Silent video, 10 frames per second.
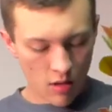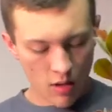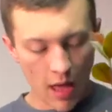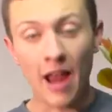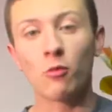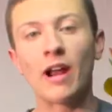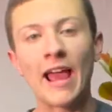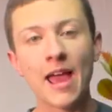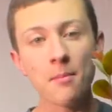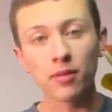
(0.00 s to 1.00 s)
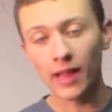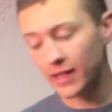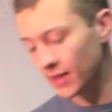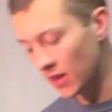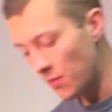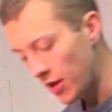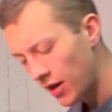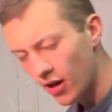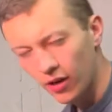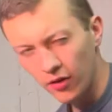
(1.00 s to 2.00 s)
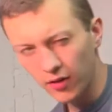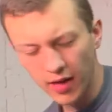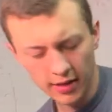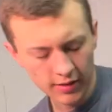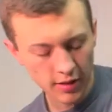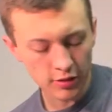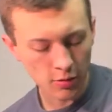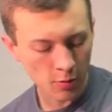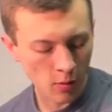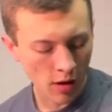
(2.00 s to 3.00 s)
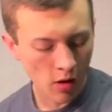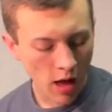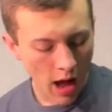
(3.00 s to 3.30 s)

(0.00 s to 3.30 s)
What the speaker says: And when I am planting them in here, I know you can't see it super well,